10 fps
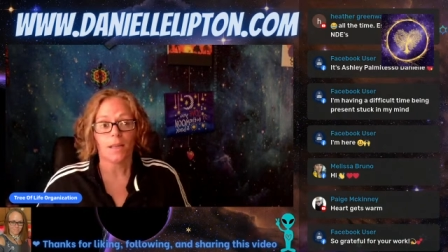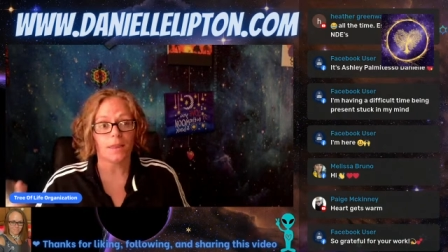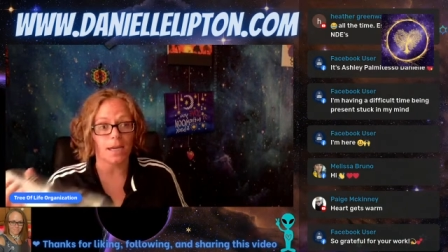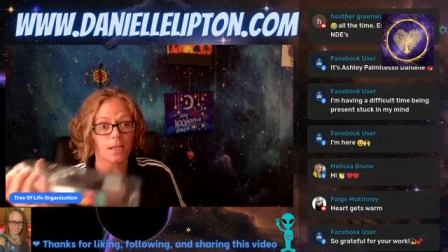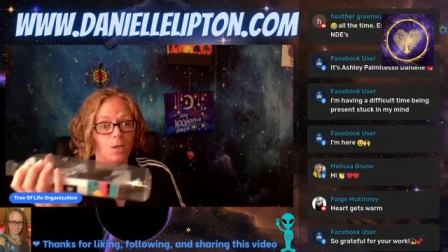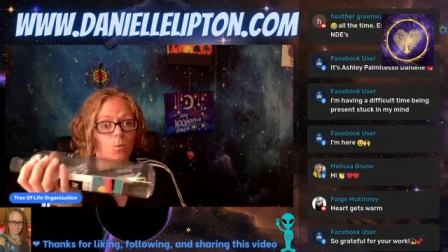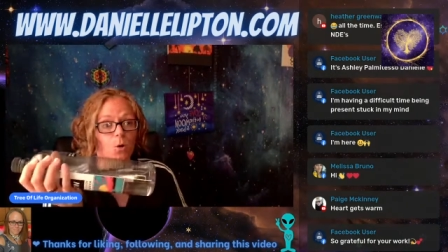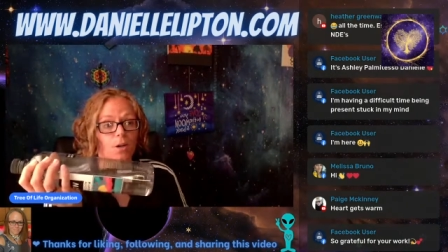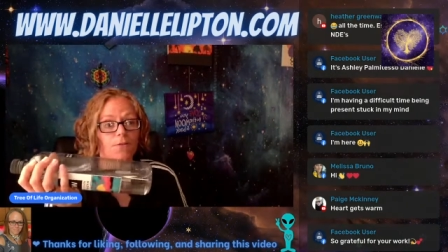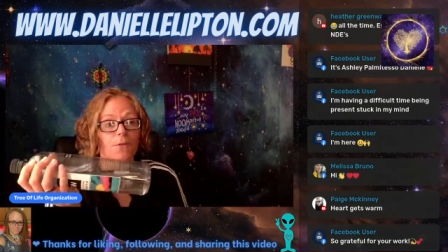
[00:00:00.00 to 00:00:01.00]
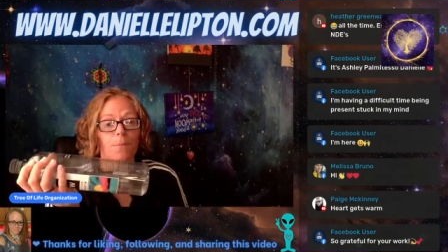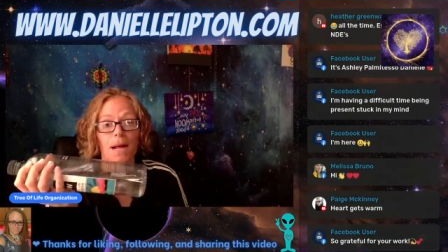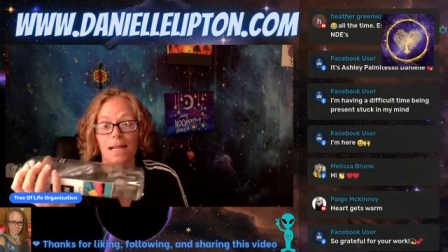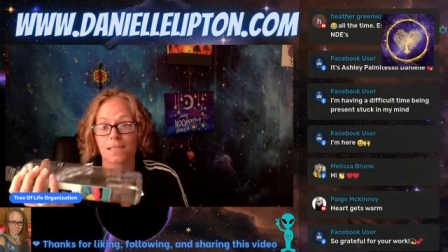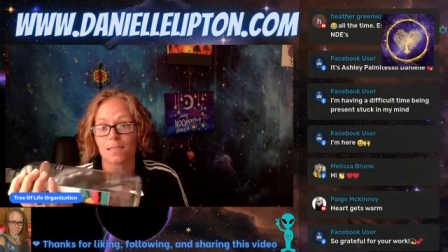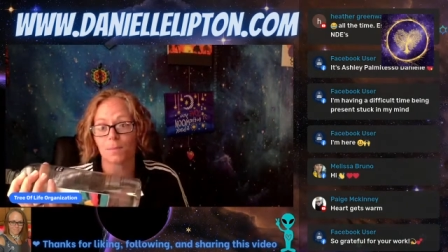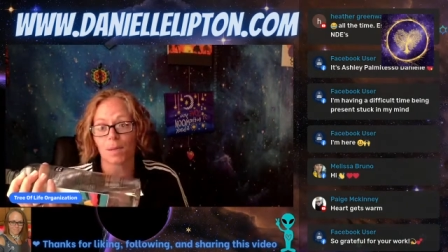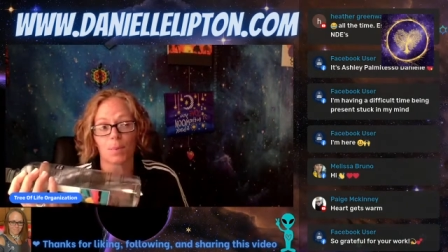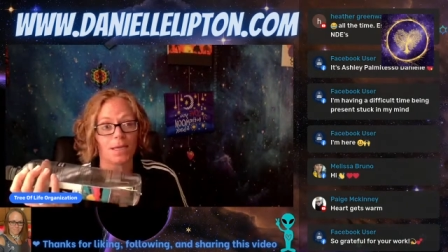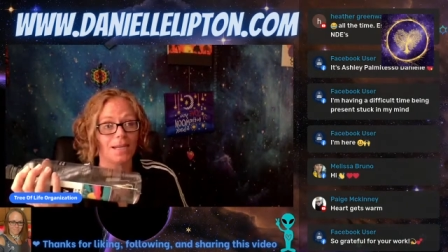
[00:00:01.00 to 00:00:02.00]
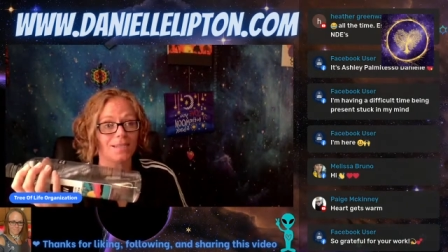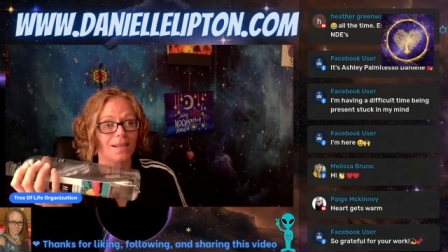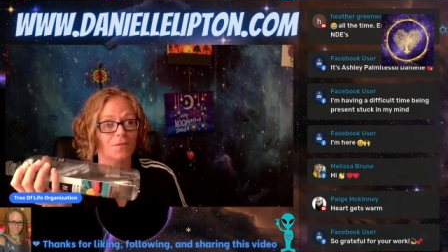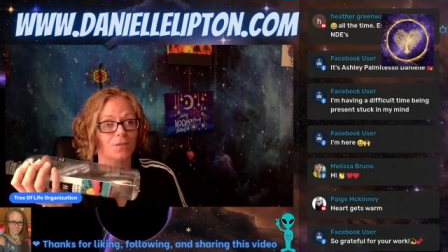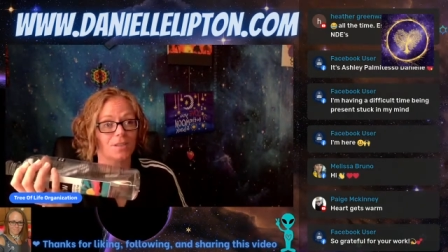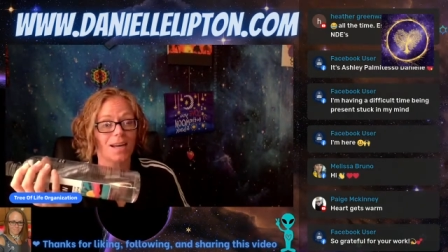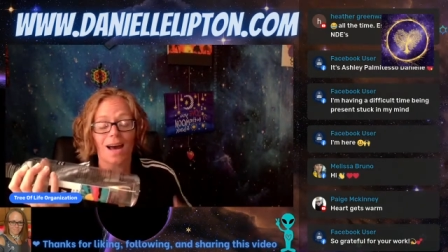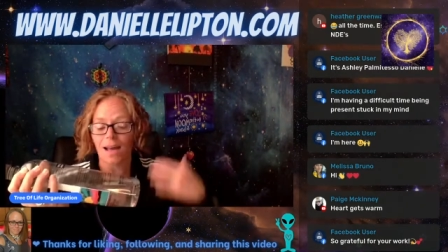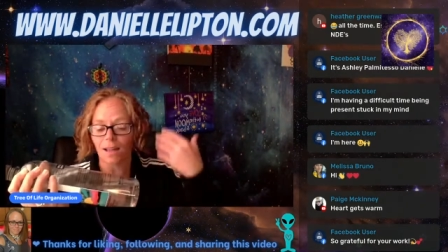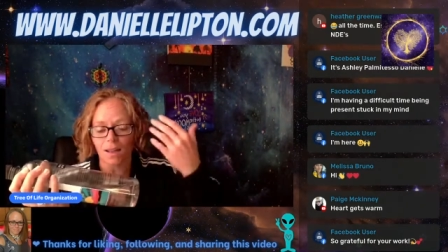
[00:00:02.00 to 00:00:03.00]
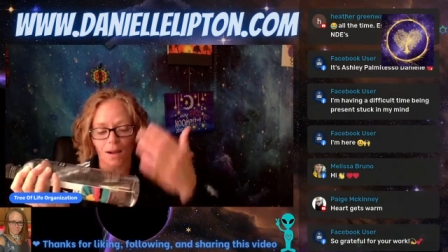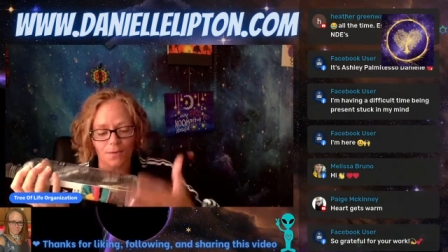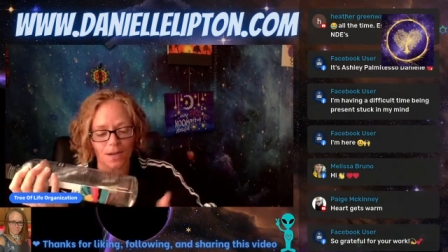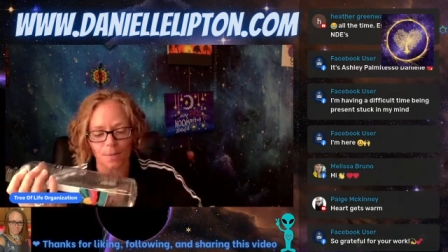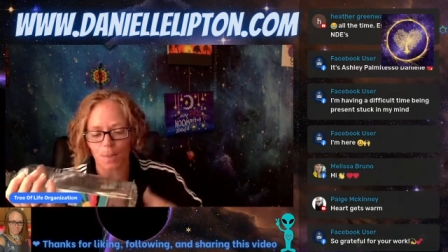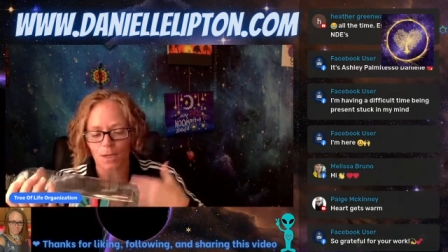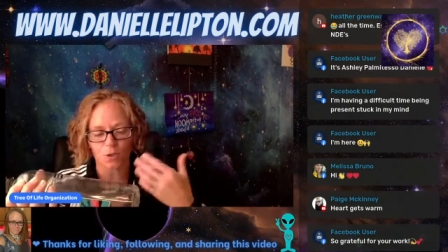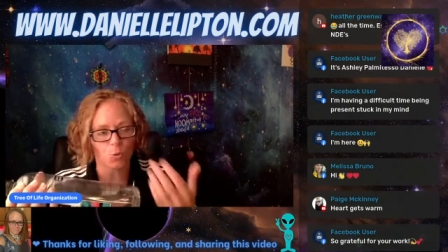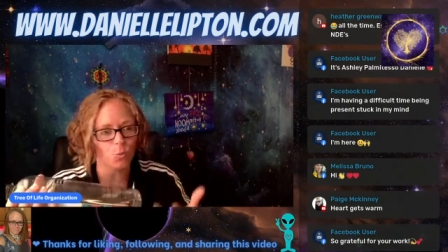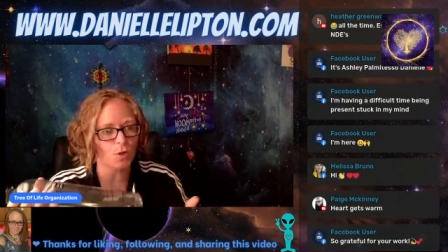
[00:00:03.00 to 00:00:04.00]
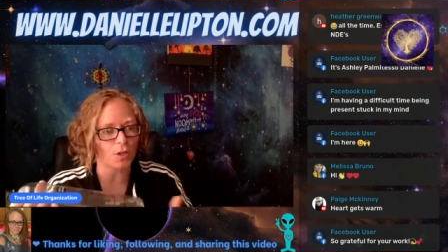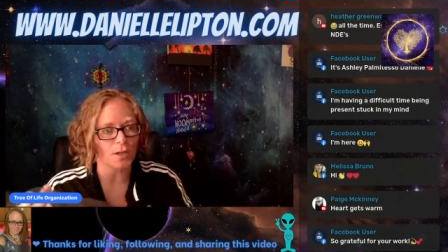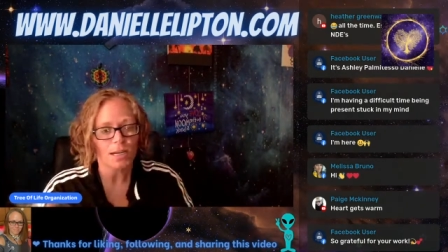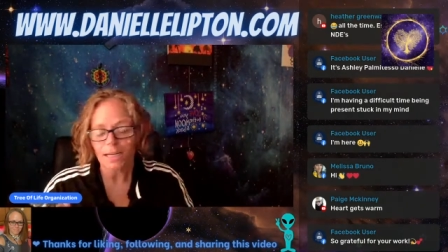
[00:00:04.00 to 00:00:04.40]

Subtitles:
Thank you, water, for balancing my pH levels. I love and I bless you, water.